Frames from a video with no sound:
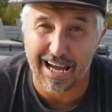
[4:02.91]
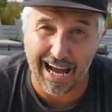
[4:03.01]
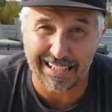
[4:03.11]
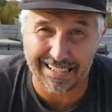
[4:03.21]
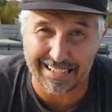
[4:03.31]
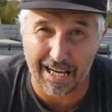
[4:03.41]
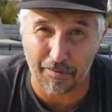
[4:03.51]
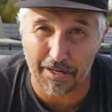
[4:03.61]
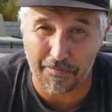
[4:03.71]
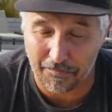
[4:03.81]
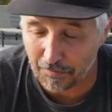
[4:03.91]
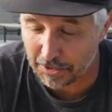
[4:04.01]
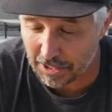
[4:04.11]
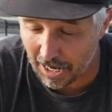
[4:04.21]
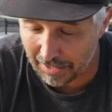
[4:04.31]
I did that when I
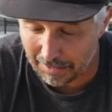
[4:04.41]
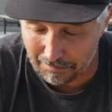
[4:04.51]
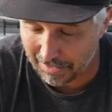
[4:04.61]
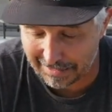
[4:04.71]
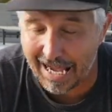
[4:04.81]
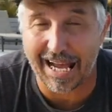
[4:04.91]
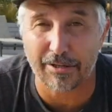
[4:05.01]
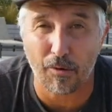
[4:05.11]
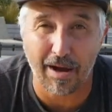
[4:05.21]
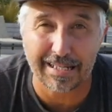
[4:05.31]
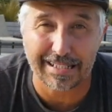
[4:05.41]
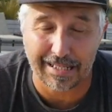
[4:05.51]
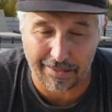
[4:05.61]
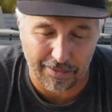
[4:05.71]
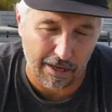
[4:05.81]
first got it because I had no
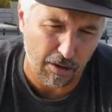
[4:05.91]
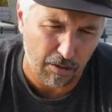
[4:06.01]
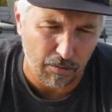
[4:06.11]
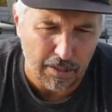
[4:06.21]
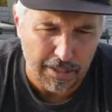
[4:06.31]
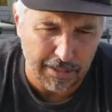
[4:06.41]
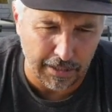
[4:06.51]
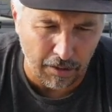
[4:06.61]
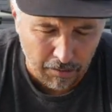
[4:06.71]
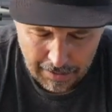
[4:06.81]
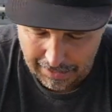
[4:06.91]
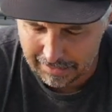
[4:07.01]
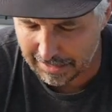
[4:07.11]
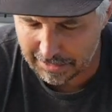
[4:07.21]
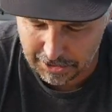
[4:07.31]
idea. I thought, oh, you know,
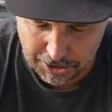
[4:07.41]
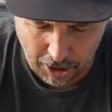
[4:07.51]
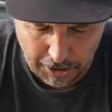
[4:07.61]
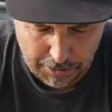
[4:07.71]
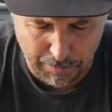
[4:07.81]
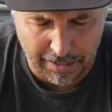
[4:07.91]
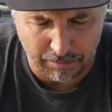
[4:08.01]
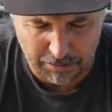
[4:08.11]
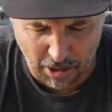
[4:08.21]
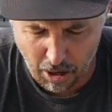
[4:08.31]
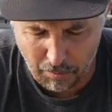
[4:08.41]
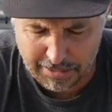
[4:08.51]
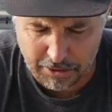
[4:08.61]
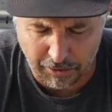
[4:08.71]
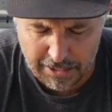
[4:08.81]
it needs to charge, but it was
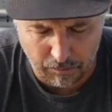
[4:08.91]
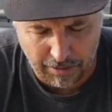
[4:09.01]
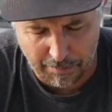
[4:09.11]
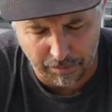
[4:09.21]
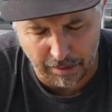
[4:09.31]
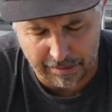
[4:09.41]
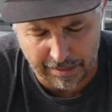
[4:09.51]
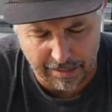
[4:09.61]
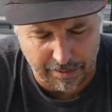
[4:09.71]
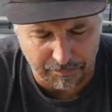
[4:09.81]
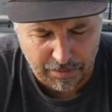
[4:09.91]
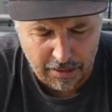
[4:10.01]
always green when I plugged it in.